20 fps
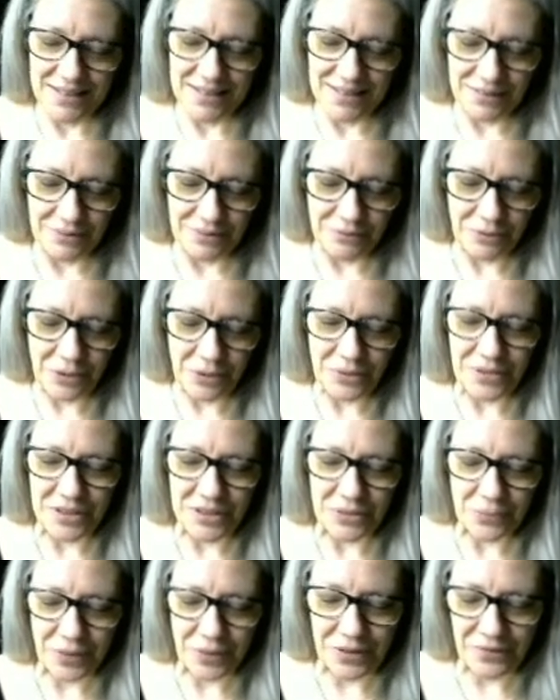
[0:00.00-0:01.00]
Rose is
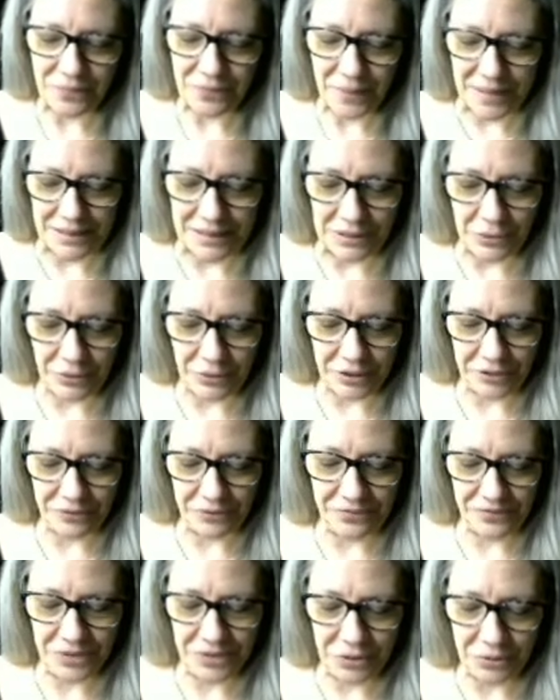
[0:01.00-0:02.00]
one of my loyal
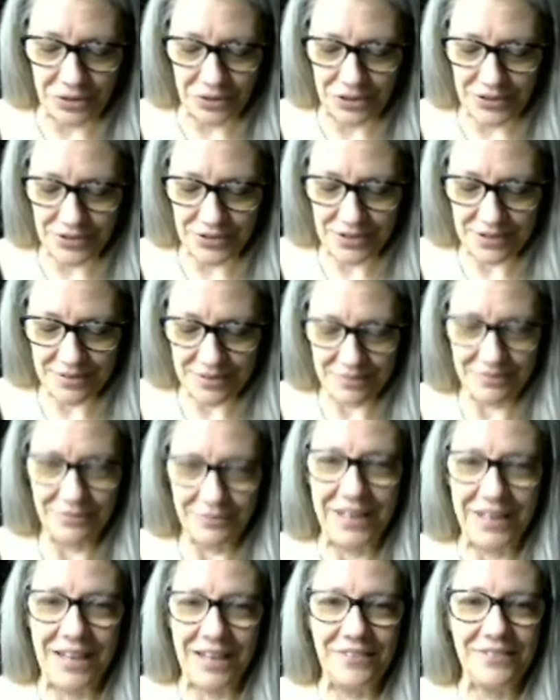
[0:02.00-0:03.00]
viewers. We
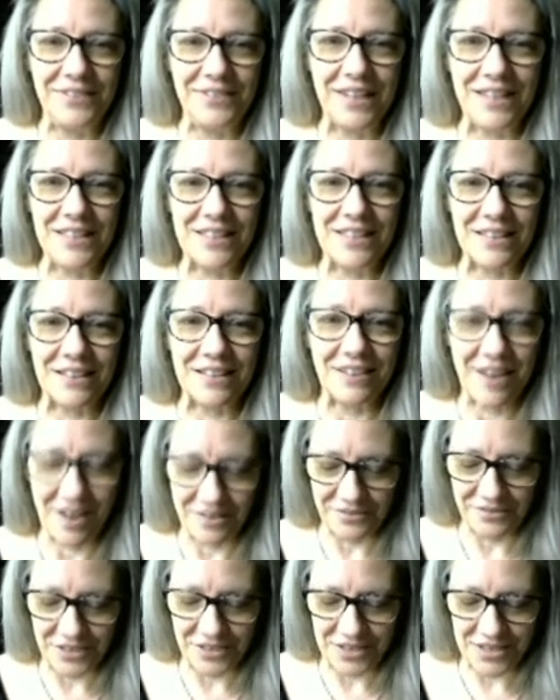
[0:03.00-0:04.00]
have nice little
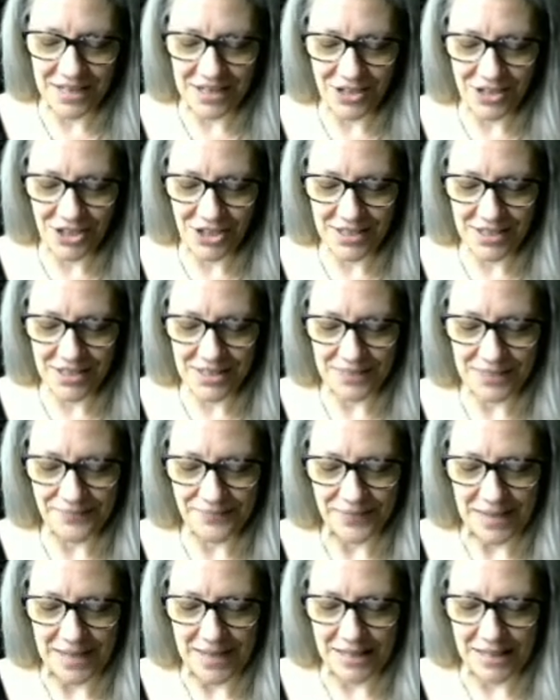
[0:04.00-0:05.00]
conversations.
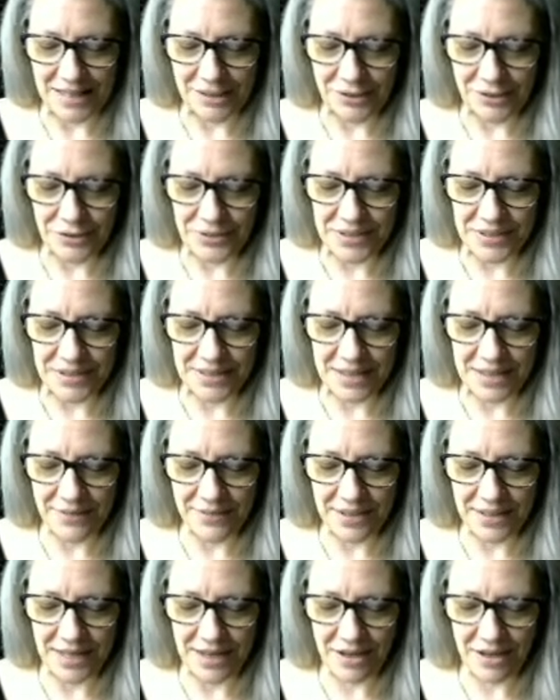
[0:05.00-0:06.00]
Includes a
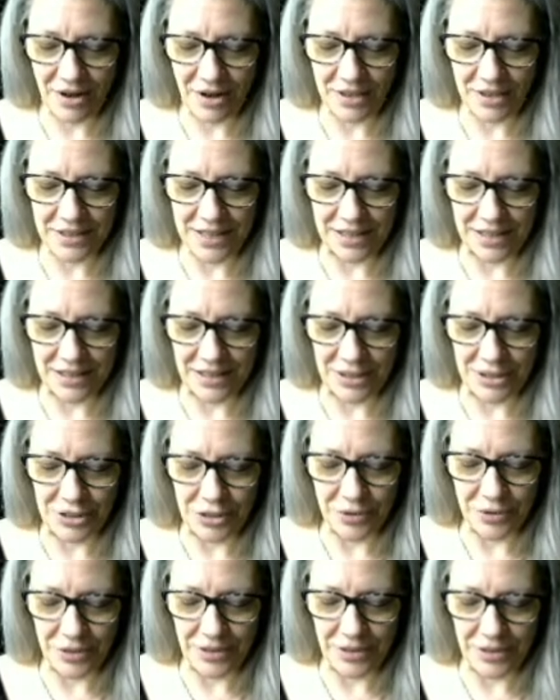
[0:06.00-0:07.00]
78 card deck and a
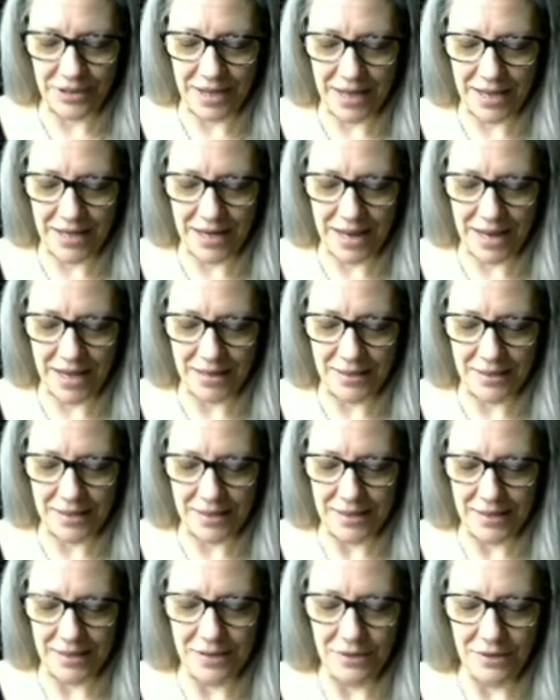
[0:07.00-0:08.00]
288
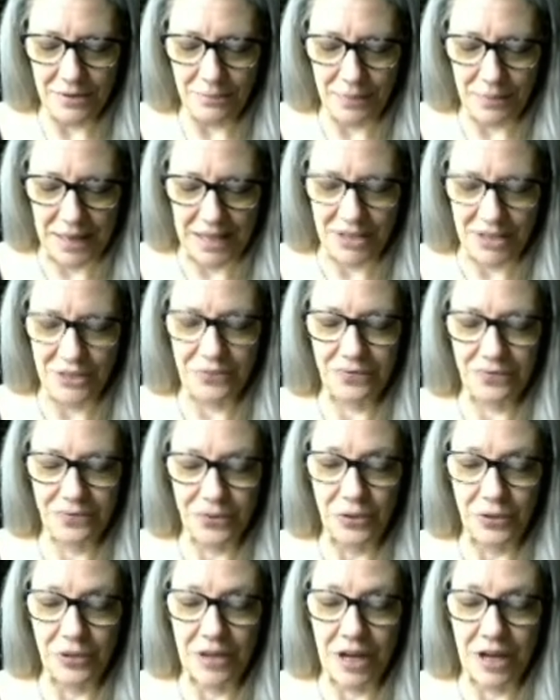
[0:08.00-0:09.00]
page
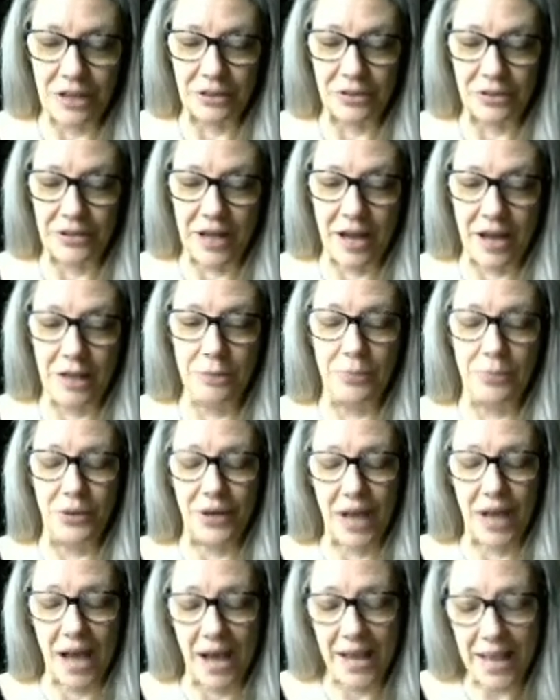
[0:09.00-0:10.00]
full color guidebook.
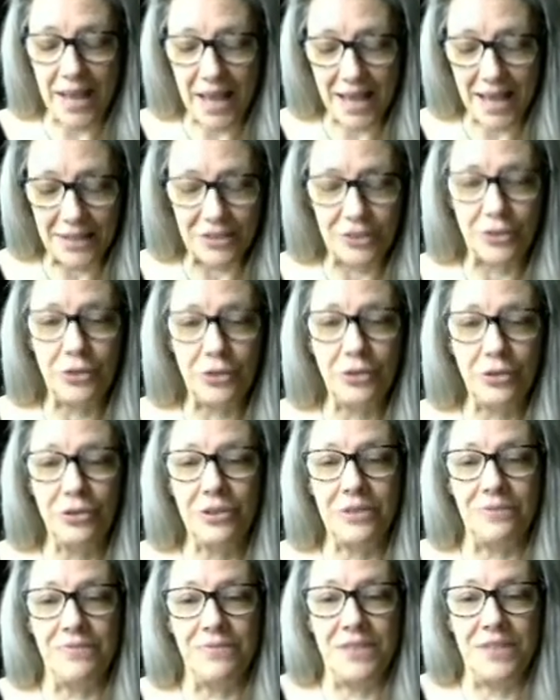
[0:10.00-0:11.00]
I hadn't heard
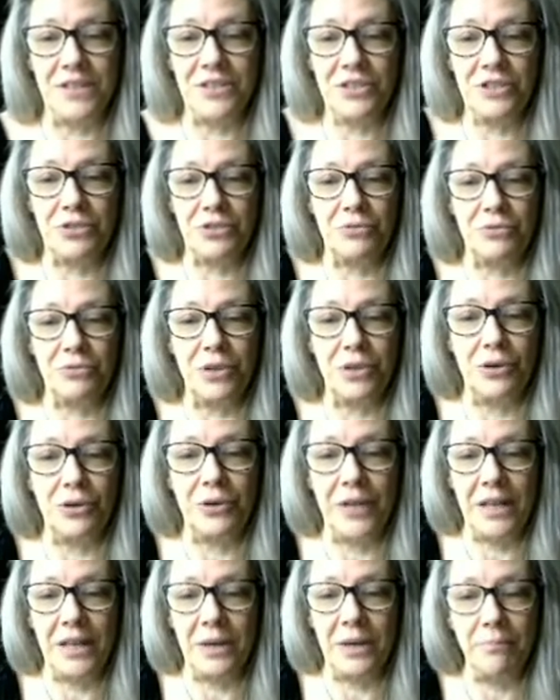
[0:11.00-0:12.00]
of this tarot,
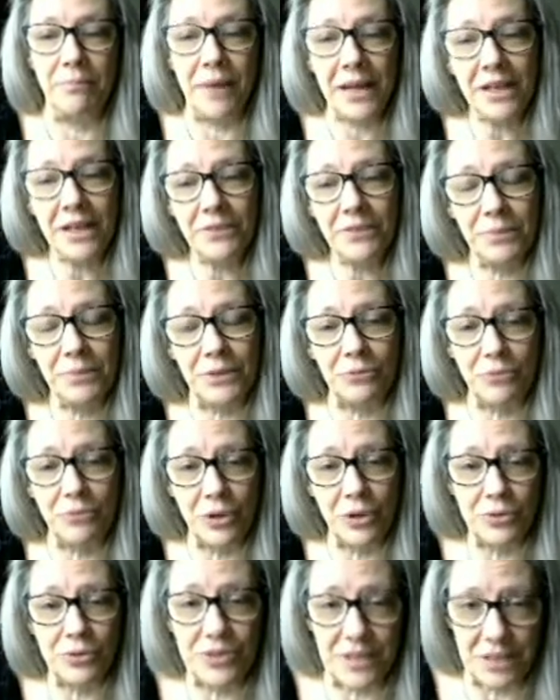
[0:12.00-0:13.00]
and it might have been
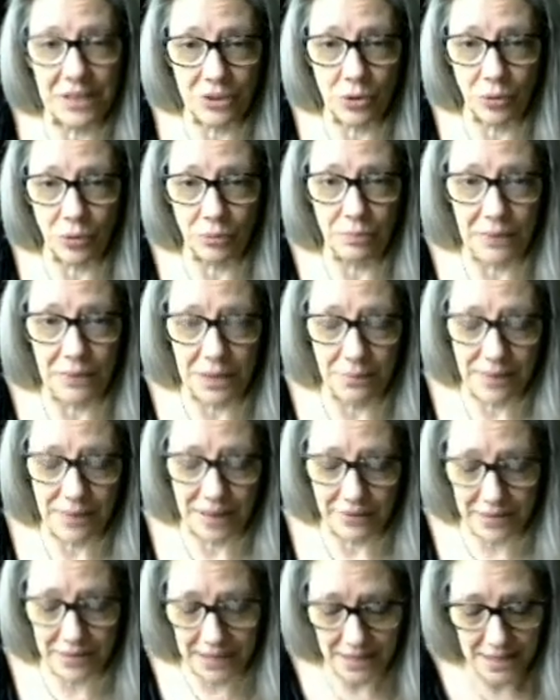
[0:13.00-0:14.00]
Rose that told me about
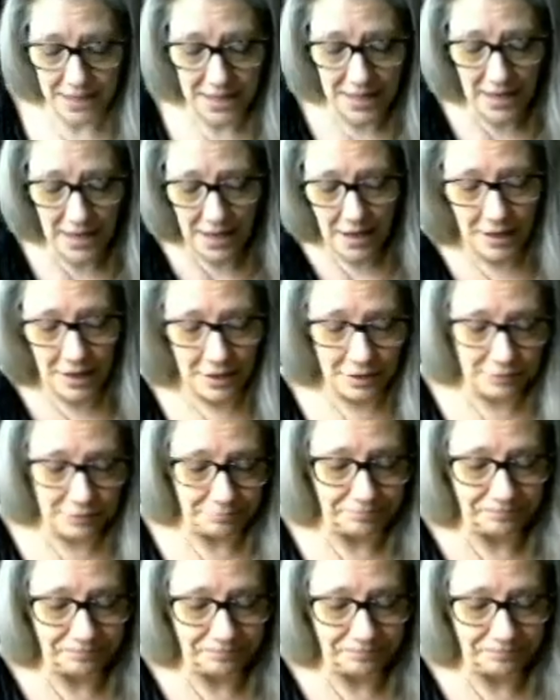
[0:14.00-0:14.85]
it. Um,